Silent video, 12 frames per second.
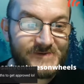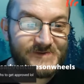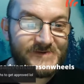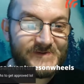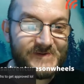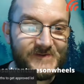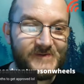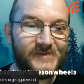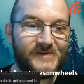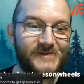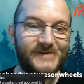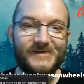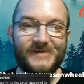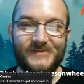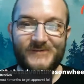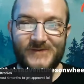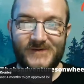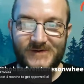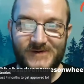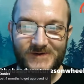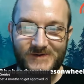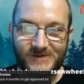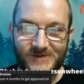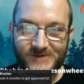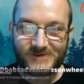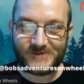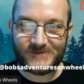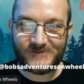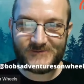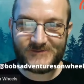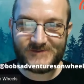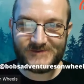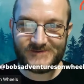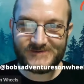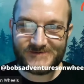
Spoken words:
dude. Whoa.